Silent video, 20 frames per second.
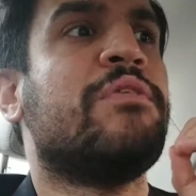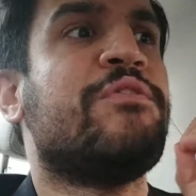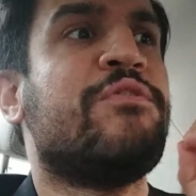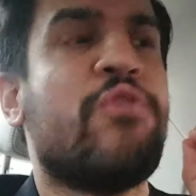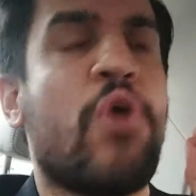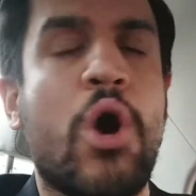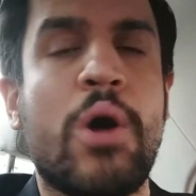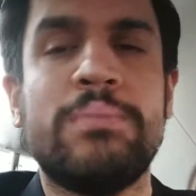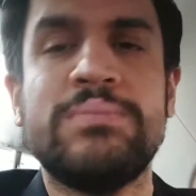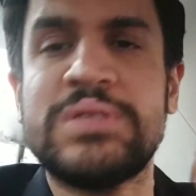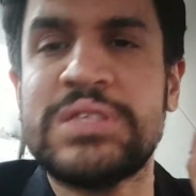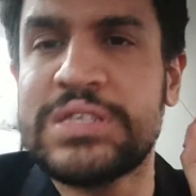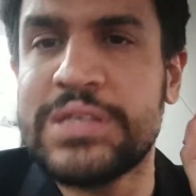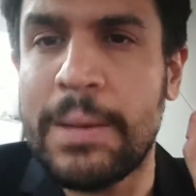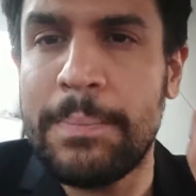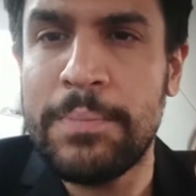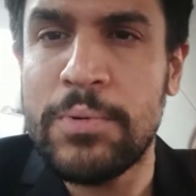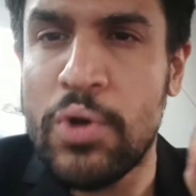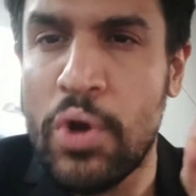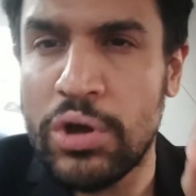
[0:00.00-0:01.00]
forms
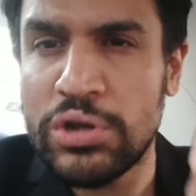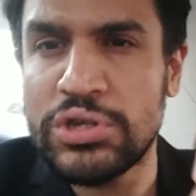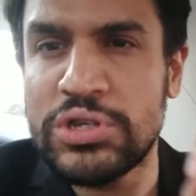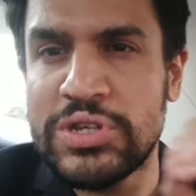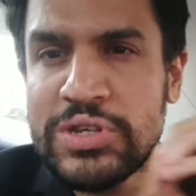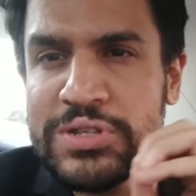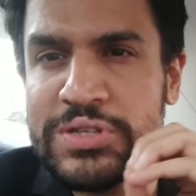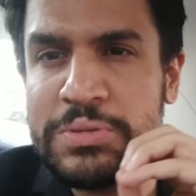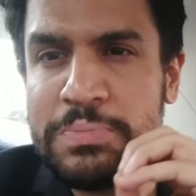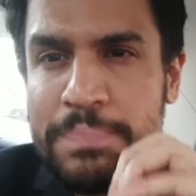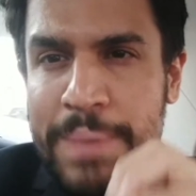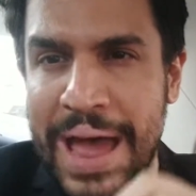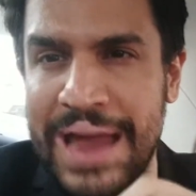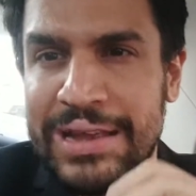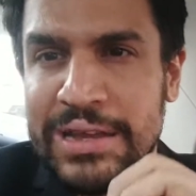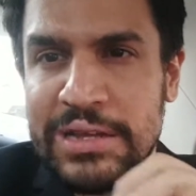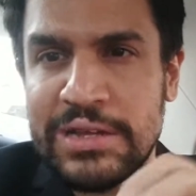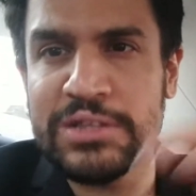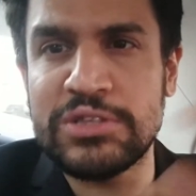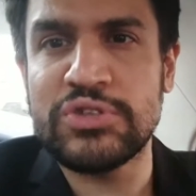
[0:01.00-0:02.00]
subconscious
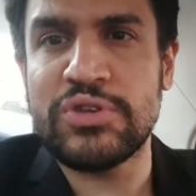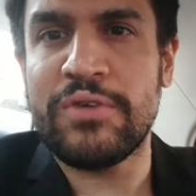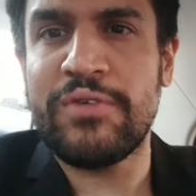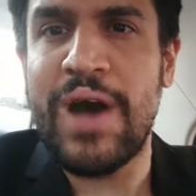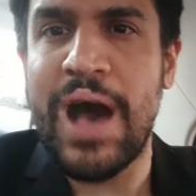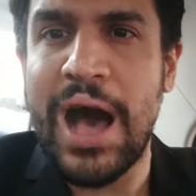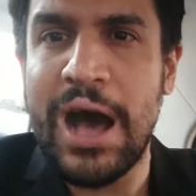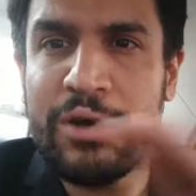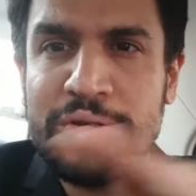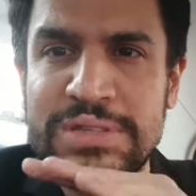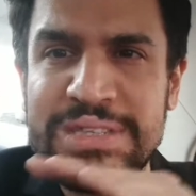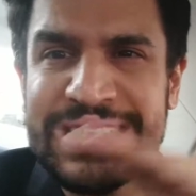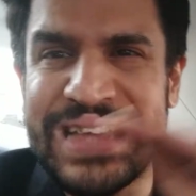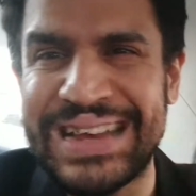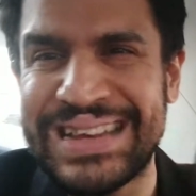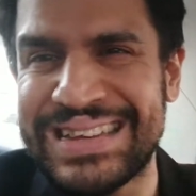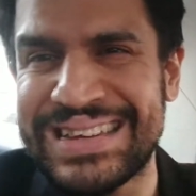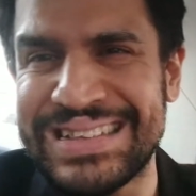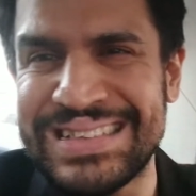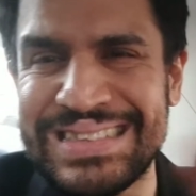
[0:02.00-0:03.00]
patterns of how
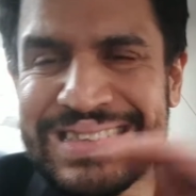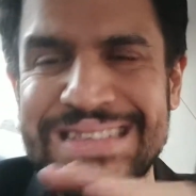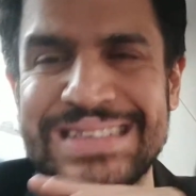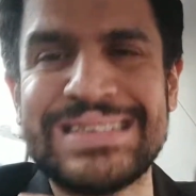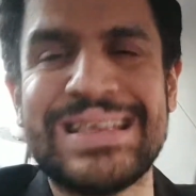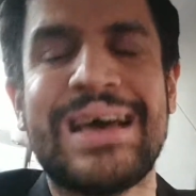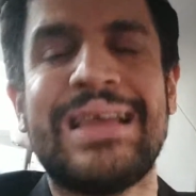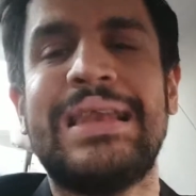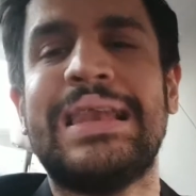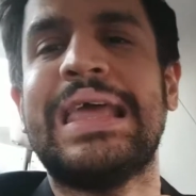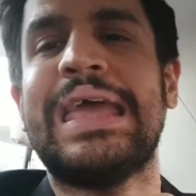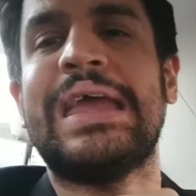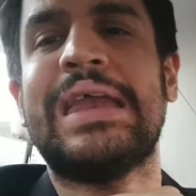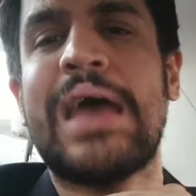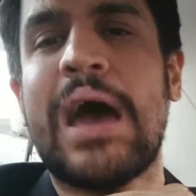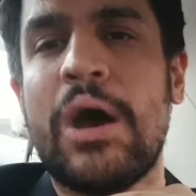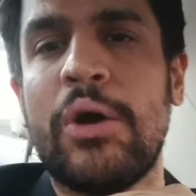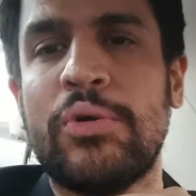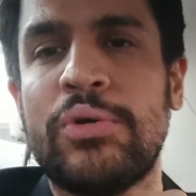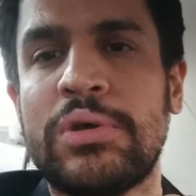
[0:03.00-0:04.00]
sentences are laid
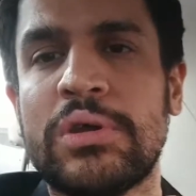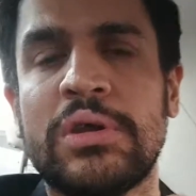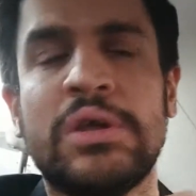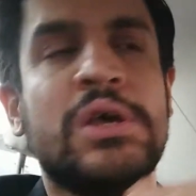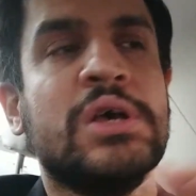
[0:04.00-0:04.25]
out.